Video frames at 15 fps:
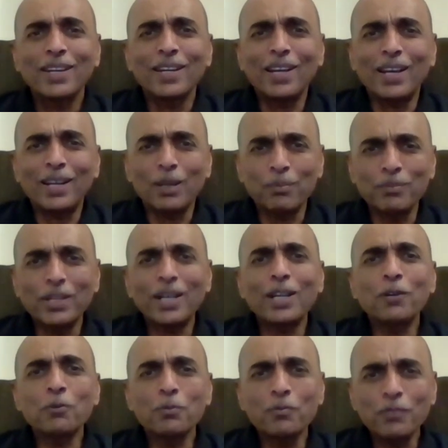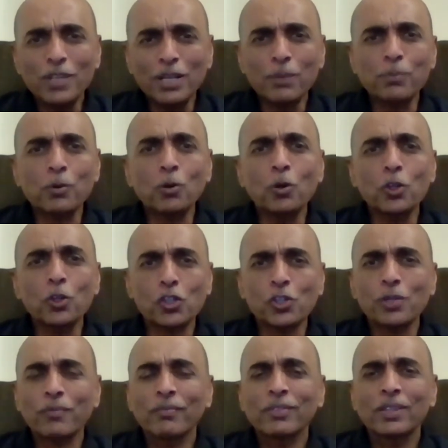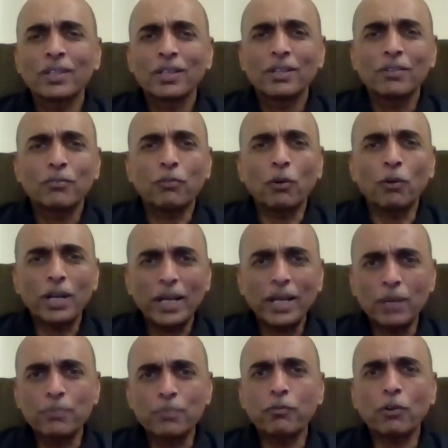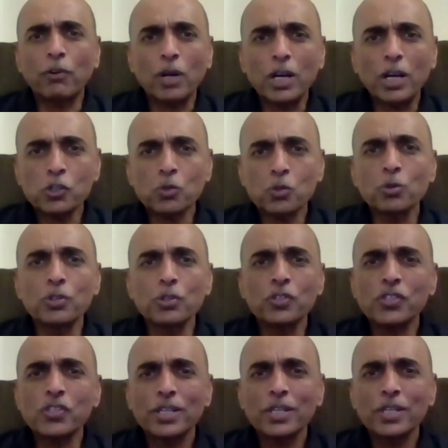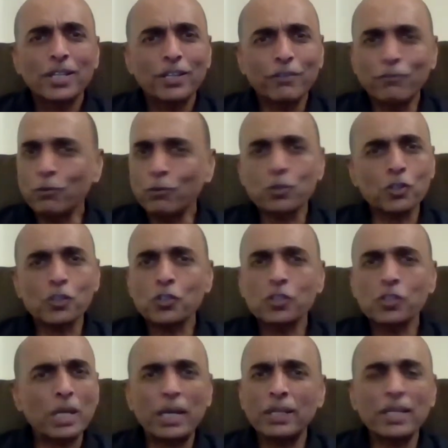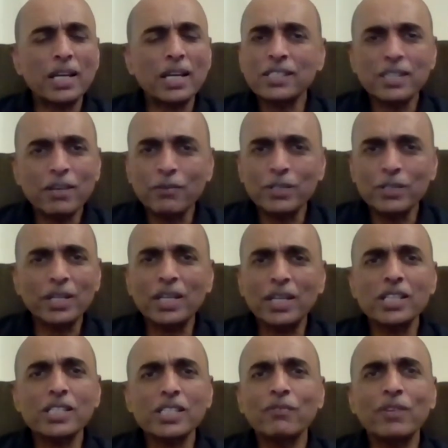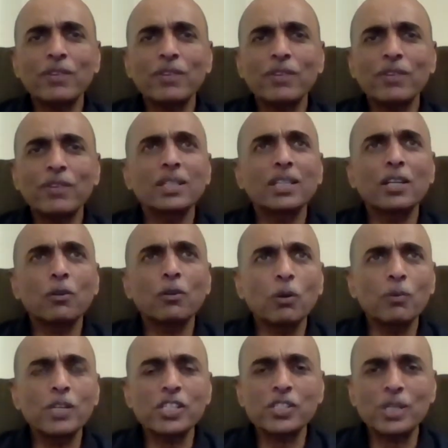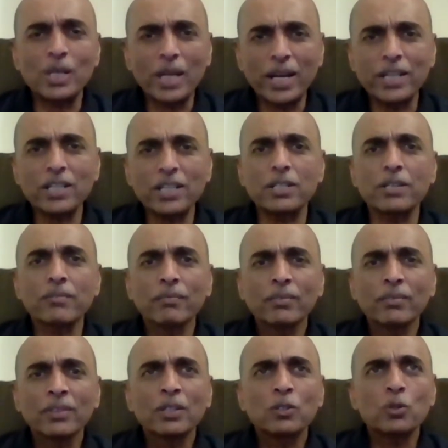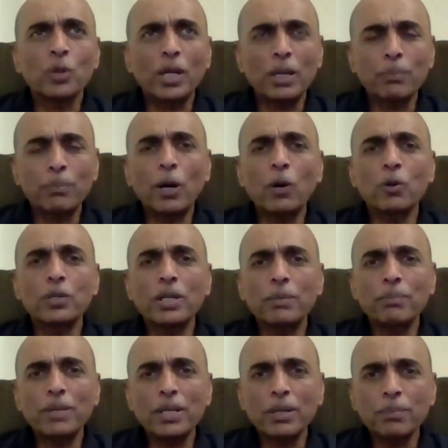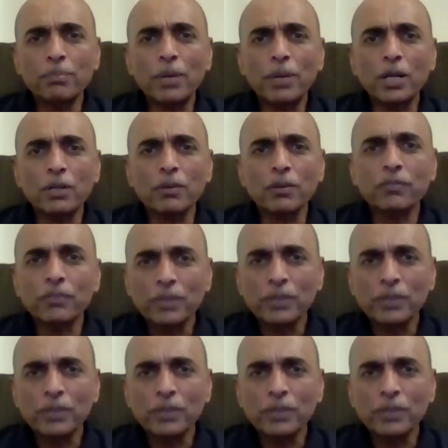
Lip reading: alumni whom we approach for help for our students refuses. And that's never the case. If anything, they're always delighted to help out and be a part of,